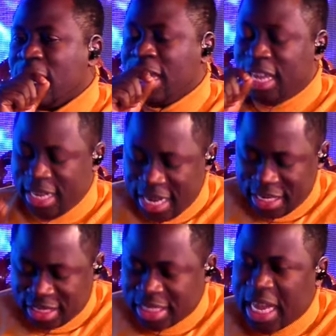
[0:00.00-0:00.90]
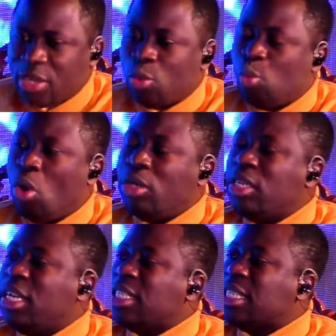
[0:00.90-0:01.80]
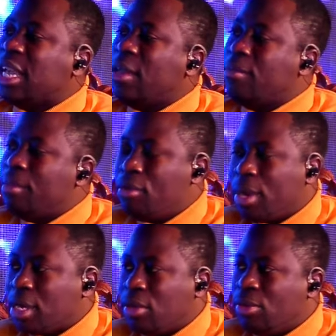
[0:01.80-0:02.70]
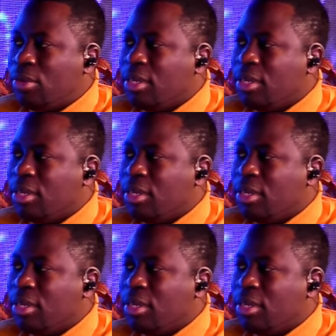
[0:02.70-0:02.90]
And I said wonders and miracle